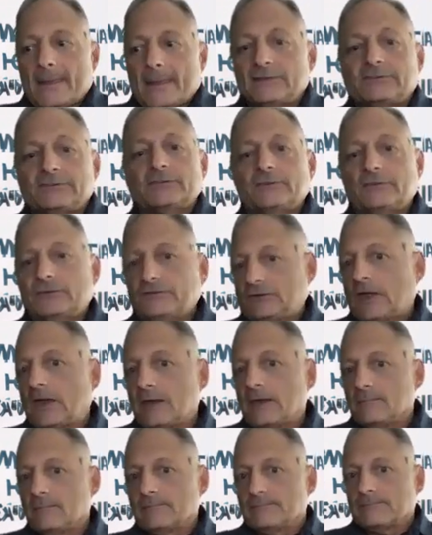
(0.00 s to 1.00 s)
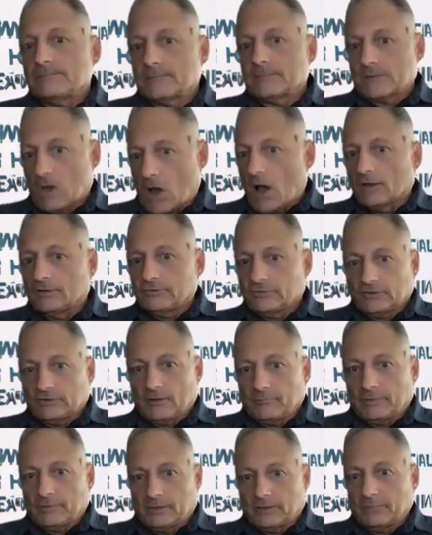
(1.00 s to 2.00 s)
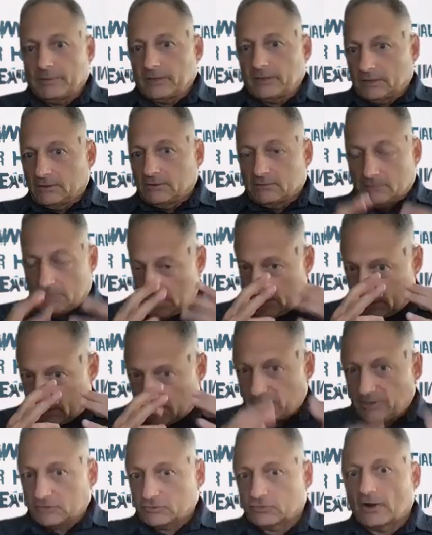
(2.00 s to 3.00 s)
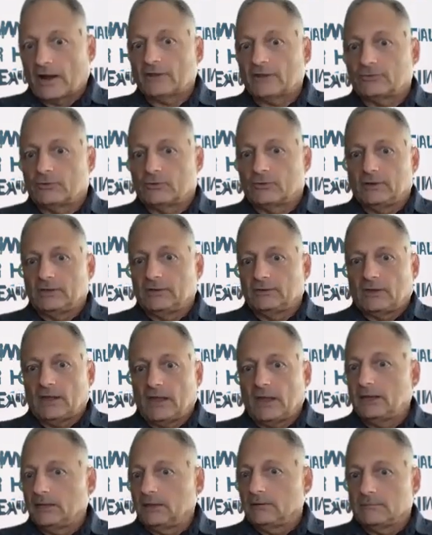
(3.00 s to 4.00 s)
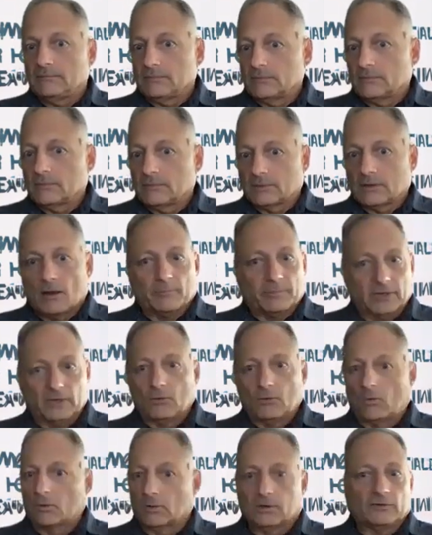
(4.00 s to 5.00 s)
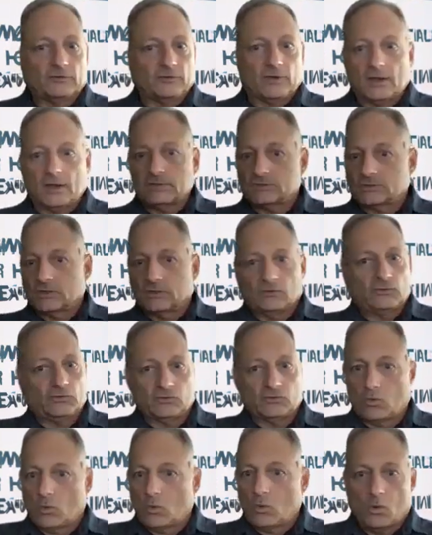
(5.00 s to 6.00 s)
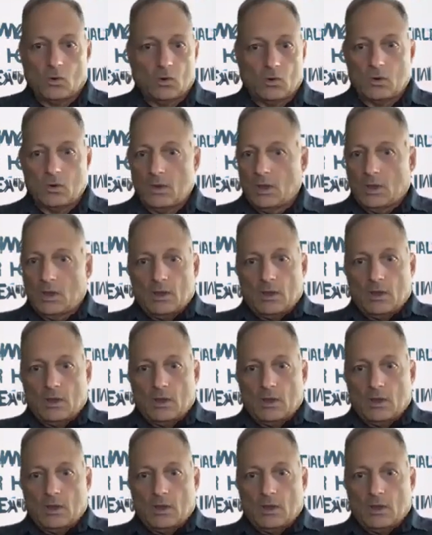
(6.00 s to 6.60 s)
it's the same concept, but it can be transferred into any company, organization, school,